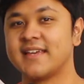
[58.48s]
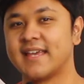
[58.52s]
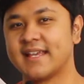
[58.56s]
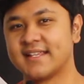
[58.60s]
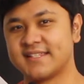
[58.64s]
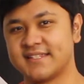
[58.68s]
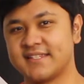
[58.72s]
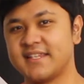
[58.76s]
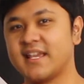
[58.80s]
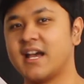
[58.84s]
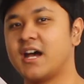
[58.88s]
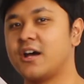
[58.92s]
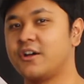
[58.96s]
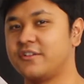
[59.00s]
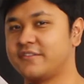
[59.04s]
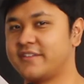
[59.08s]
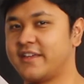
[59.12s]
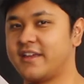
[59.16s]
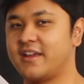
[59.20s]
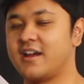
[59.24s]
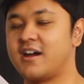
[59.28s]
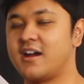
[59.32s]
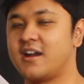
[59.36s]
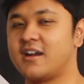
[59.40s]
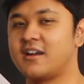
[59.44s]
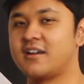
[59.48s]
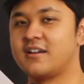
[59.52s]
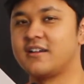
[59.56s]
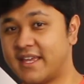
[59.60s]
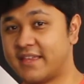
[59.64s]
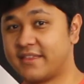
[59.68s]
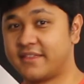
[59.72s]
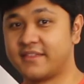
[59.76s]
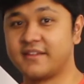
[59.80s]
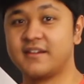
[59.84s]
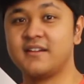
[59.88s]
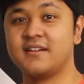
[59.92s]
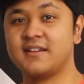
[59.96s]
and see how they are.
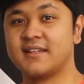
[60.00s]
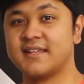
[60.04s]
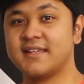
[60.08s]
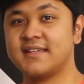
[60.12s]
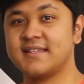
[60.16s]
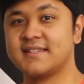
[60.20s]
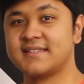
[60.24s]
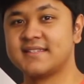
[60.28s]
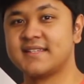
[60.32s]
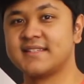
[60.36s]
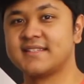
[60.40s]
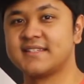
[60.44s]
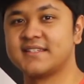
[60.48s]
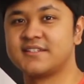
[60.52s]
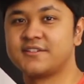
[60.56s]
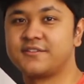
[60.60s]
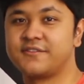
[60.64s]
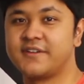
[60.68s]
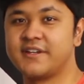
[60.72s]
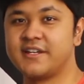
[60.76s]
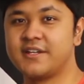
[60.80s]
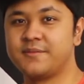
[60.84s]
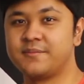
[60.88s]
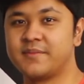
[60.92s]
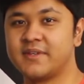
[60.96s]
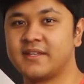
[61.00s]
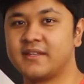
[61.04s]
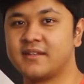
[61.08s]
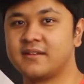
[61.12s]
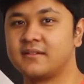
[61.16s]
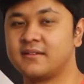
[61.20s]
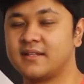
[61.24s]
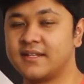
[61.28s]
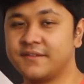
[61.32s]
And thirdly, since it's already been